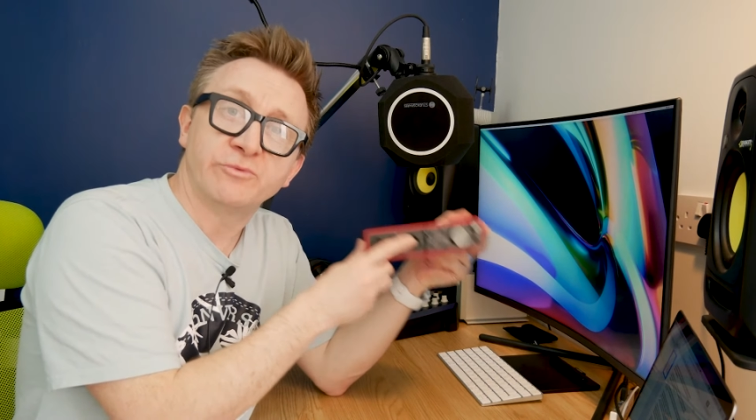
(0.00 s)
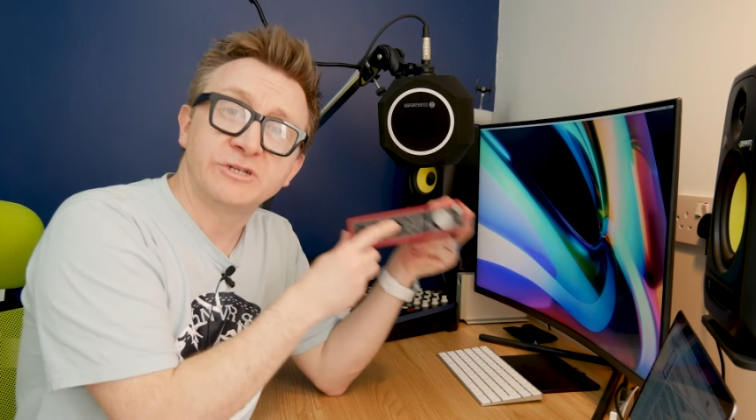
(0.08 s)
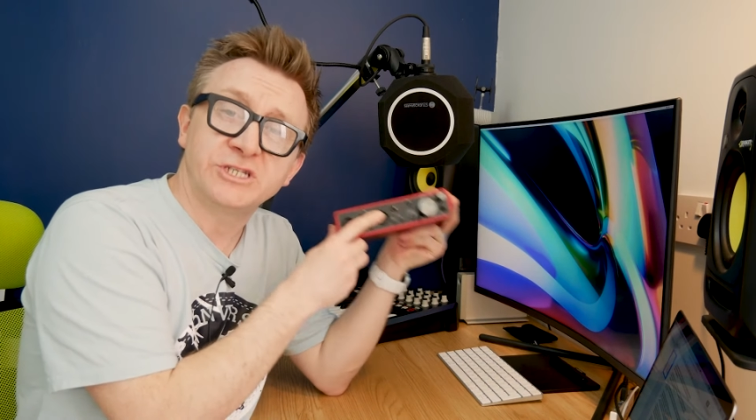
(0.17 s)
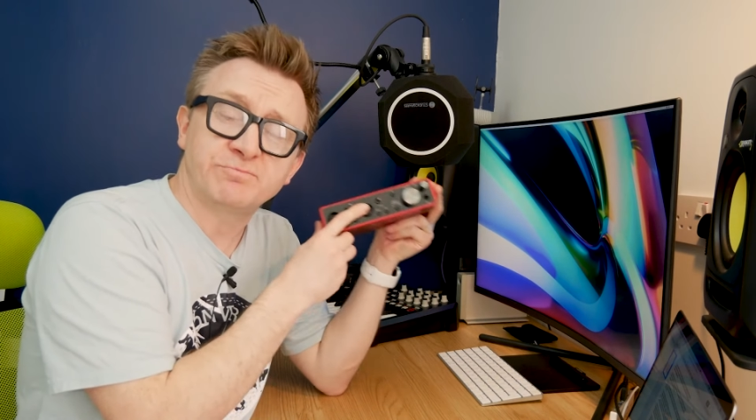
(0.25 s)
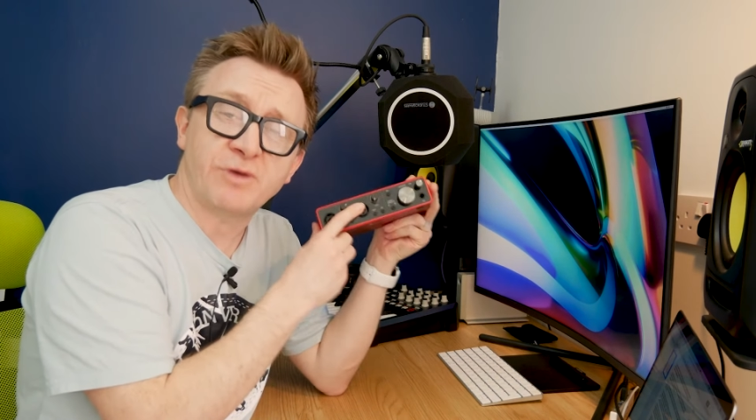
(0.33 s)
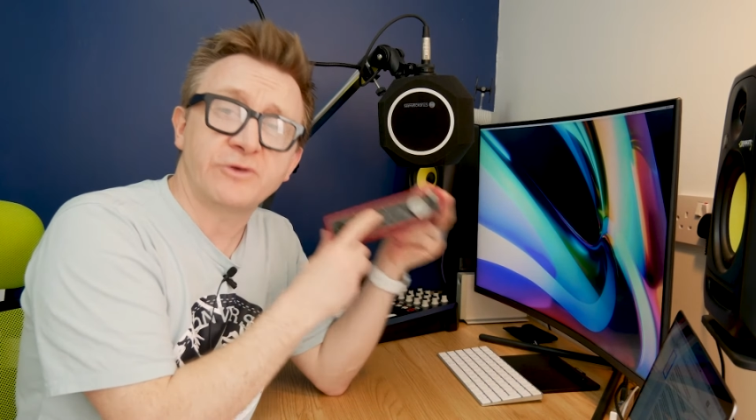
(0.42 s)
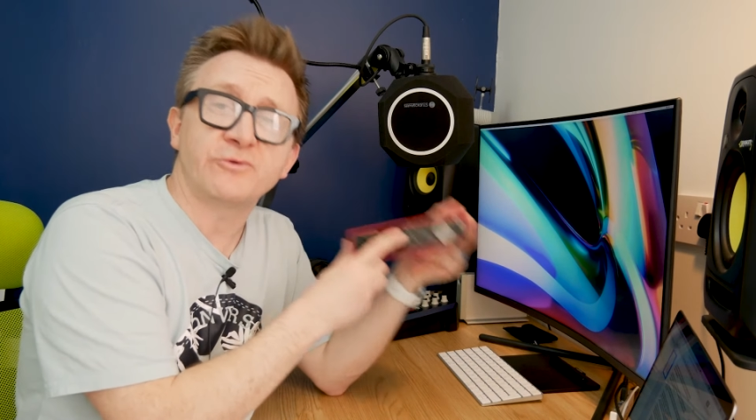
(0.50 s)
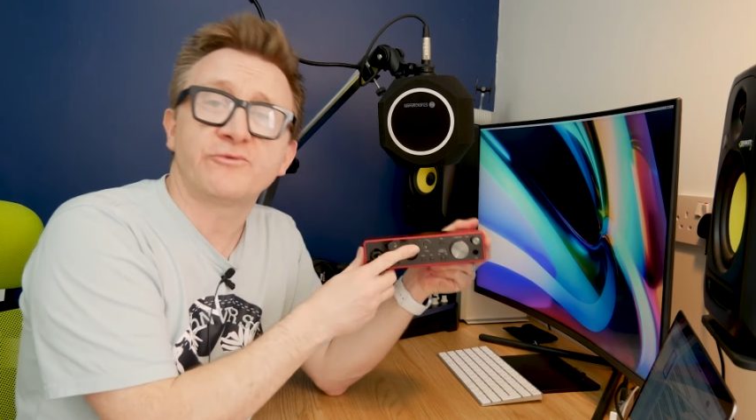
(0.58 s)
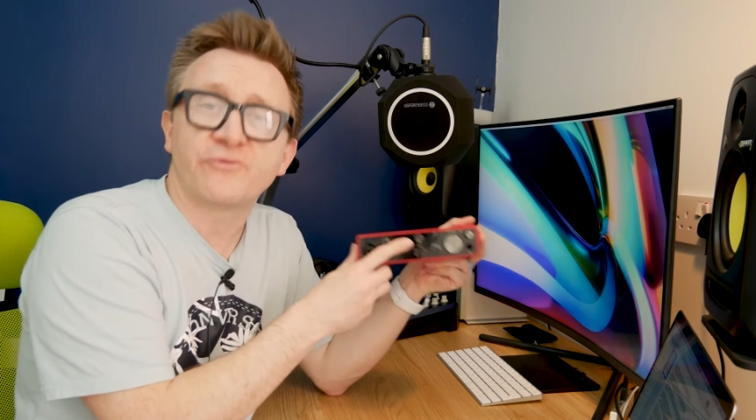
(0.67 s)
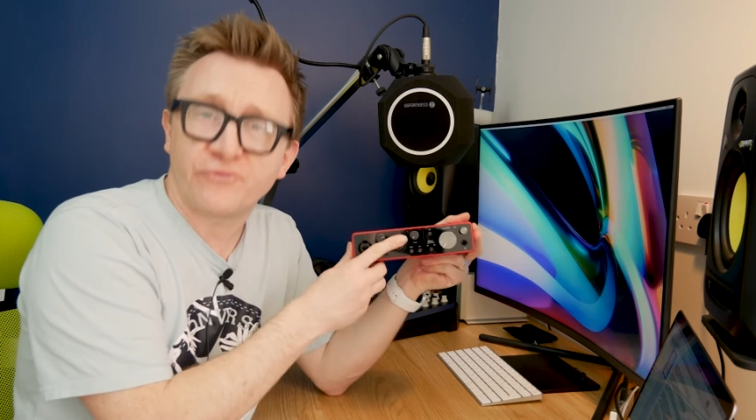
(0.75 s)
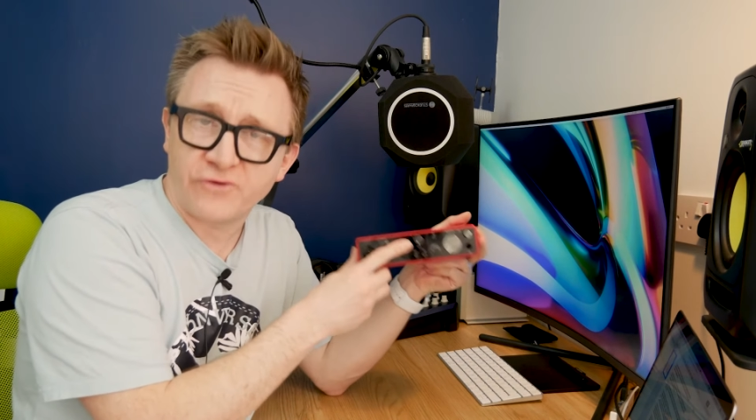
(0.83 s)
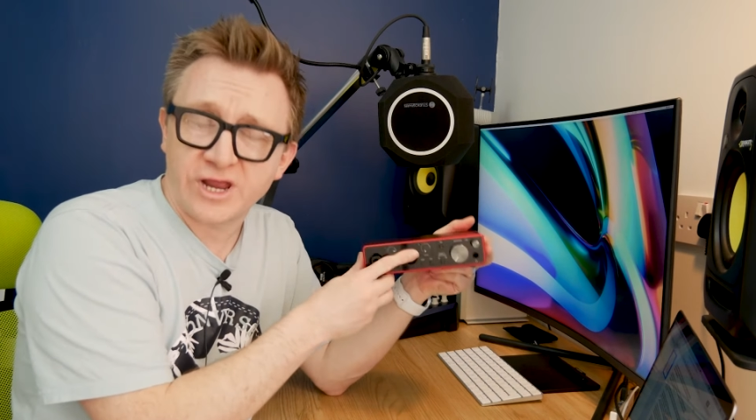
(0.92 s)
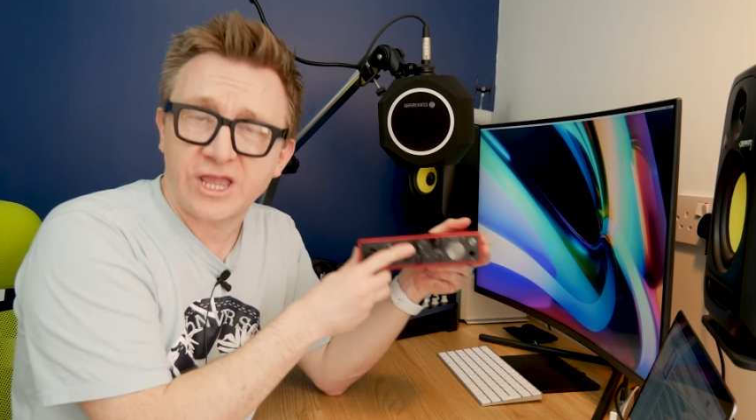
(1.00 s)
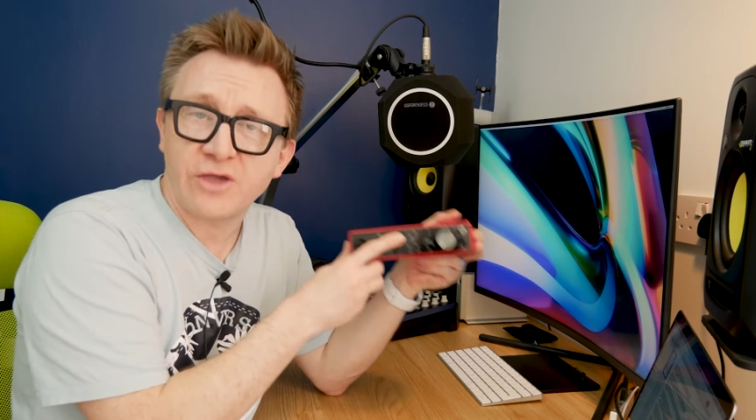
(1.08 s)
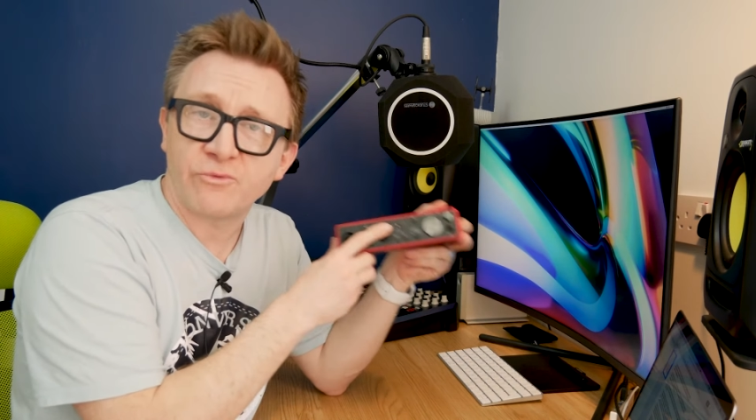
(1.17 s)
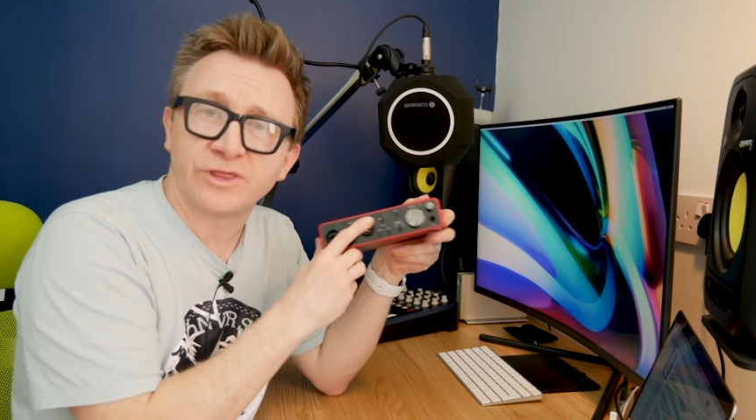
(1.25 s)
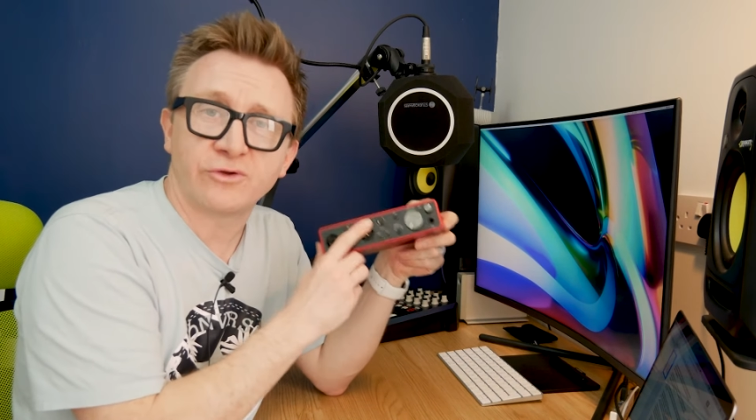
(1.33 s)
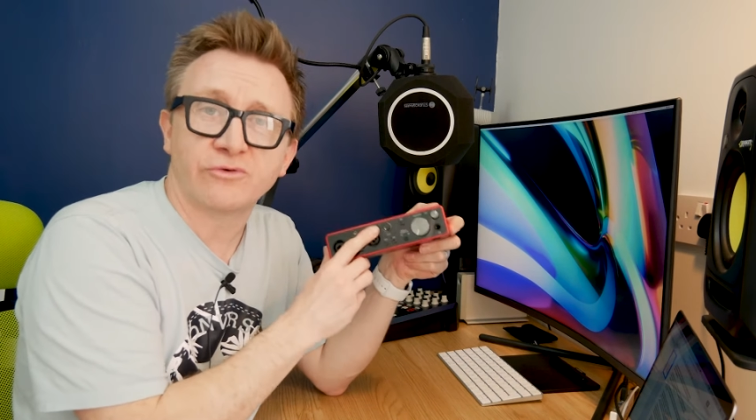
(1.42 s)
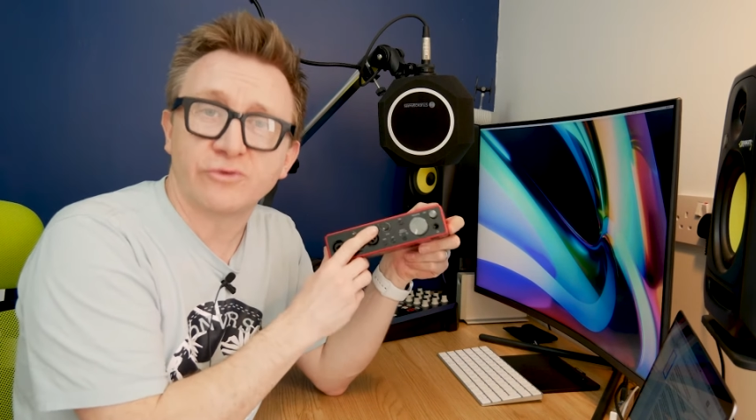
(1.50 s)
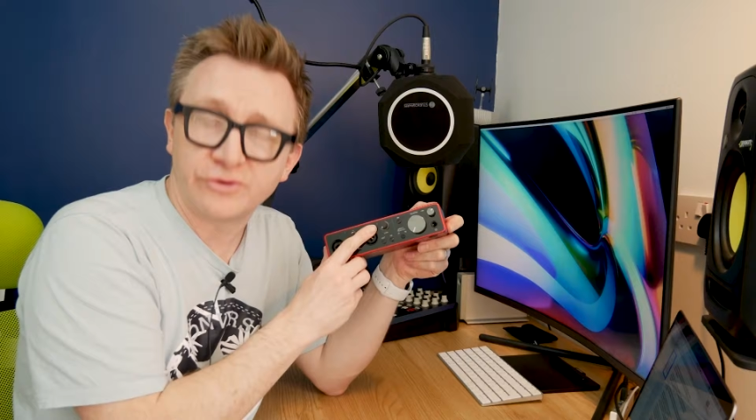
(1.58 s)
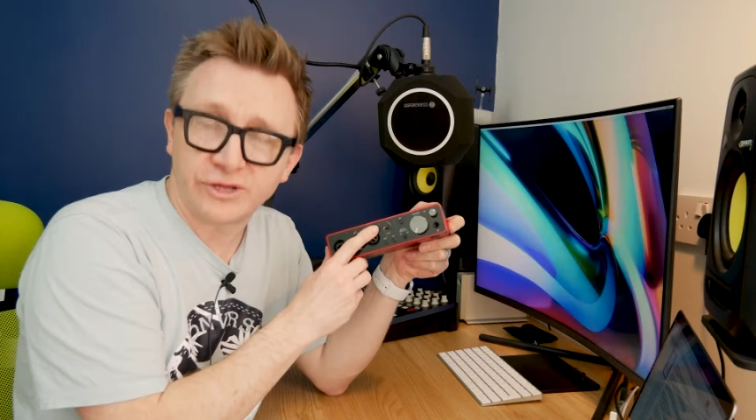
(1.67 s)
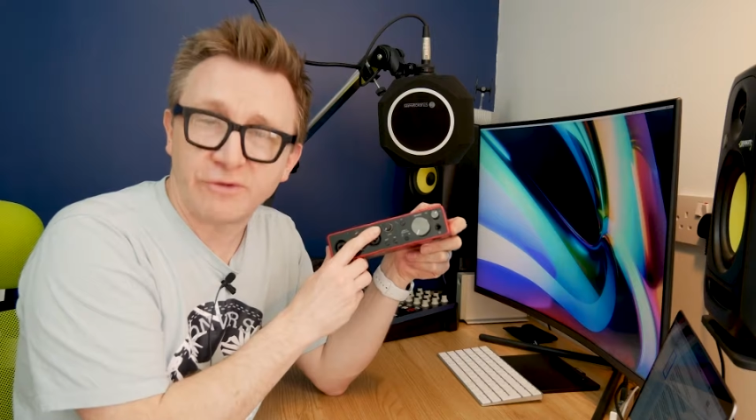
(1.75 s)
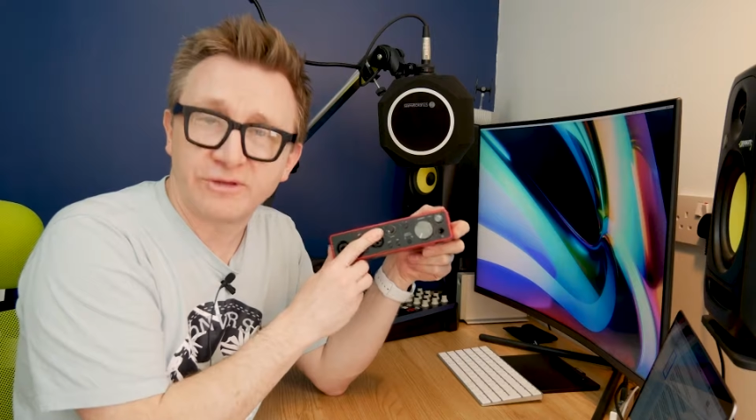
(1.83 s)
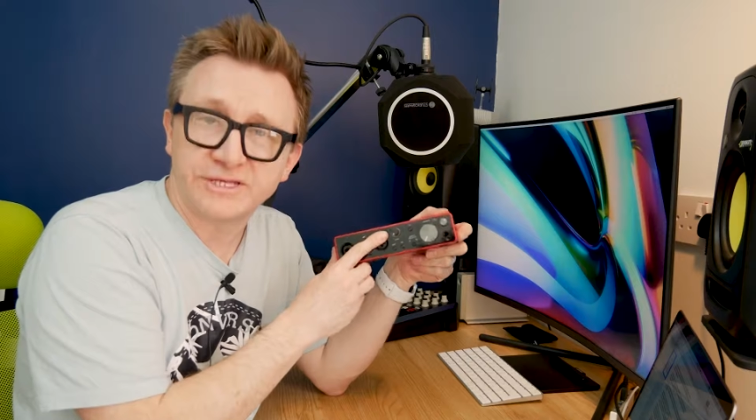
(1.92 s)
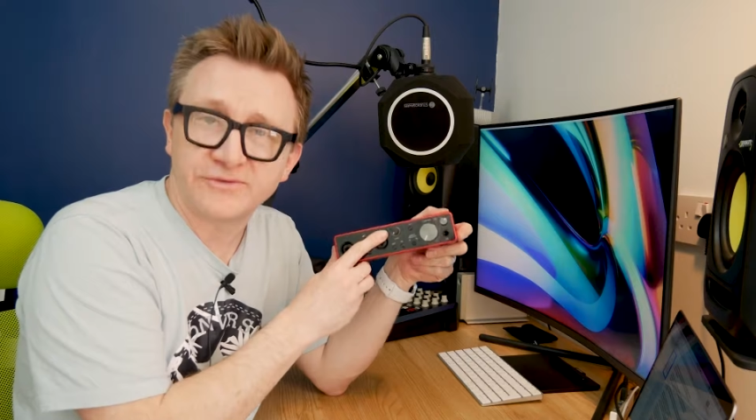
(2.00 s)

which is bundled free with your audio